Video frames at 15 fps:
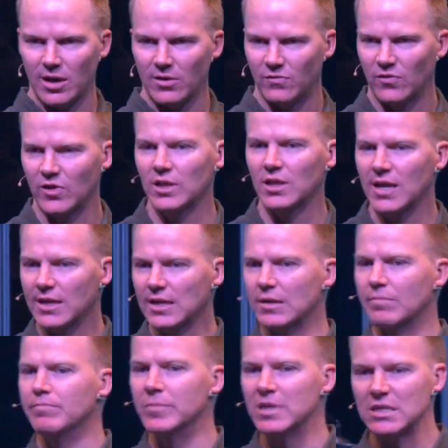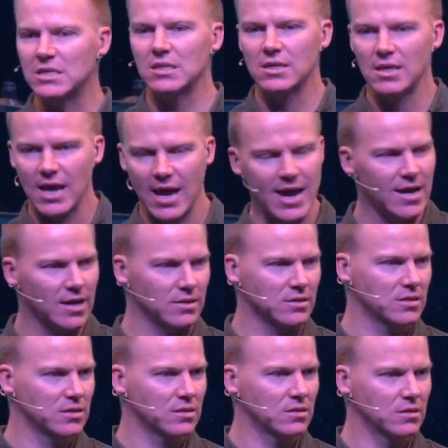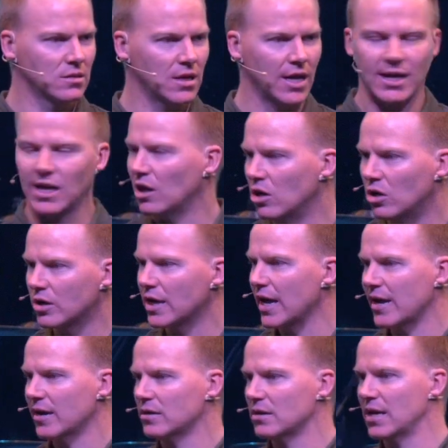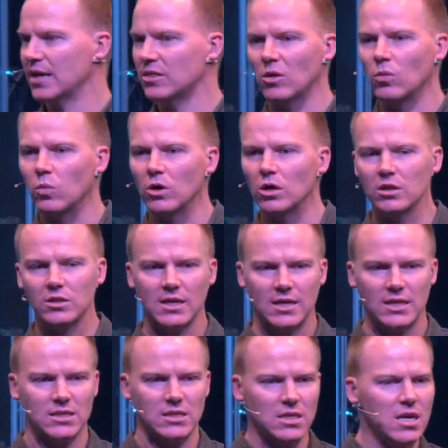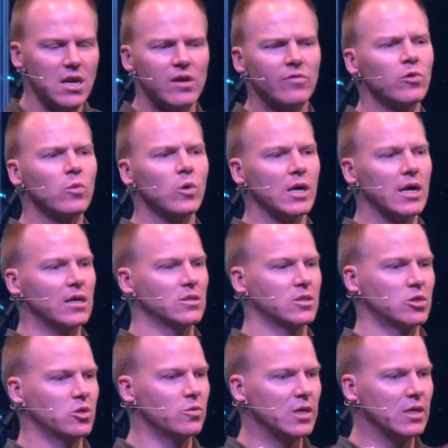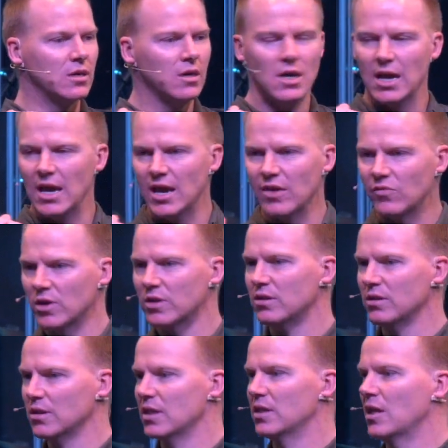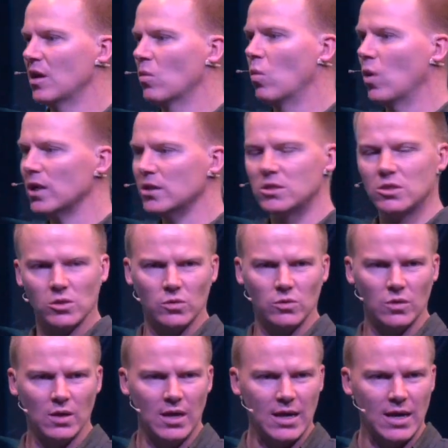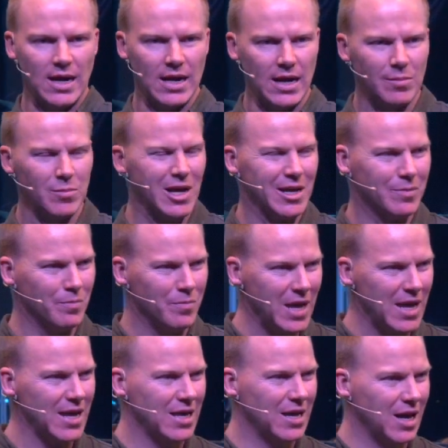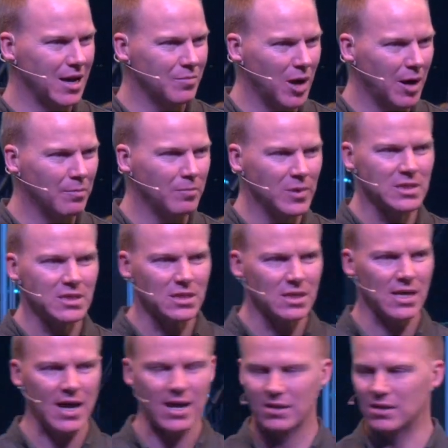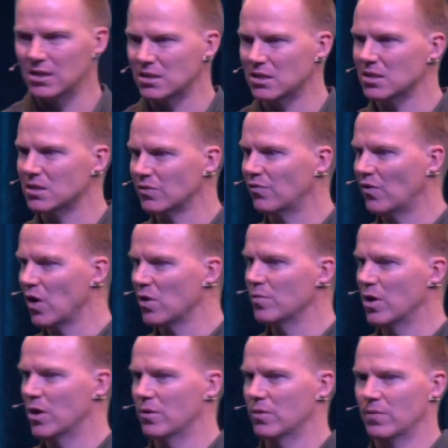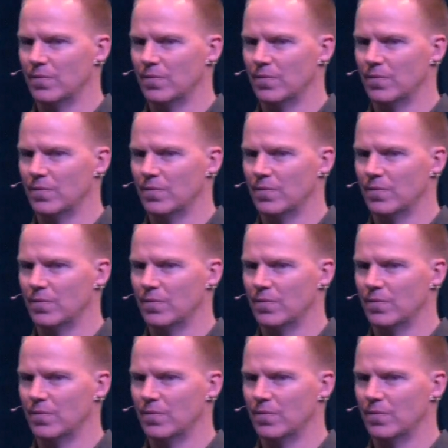I feel like I'm missing out. Like, I look at the world and I see everyone else doing everything that they want to. And I'm like, man, I'm missing out. There's this FOMO.